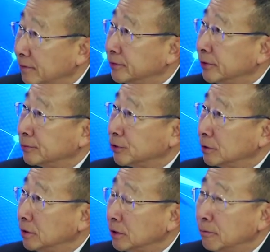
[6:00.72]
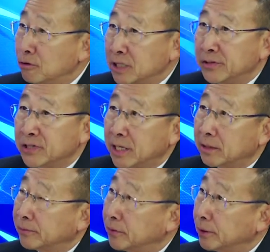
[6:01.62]
corruption. Right. The most serious state
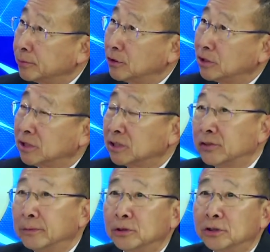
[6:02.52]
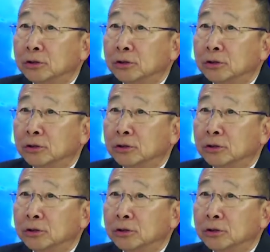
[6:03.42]
of corruption is corruption is